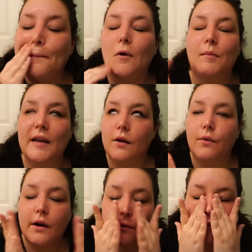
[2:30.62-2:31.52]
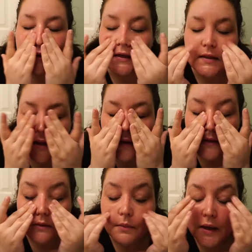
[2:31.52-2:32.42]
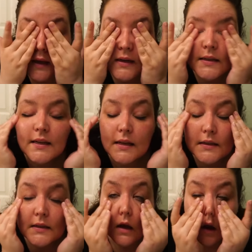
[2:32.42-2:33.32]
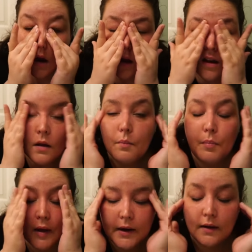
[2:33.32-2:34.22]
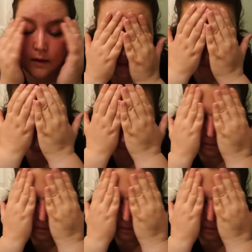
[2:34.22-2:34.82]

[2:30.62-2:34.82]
or my get ready with me is that didn't make any sense. But um,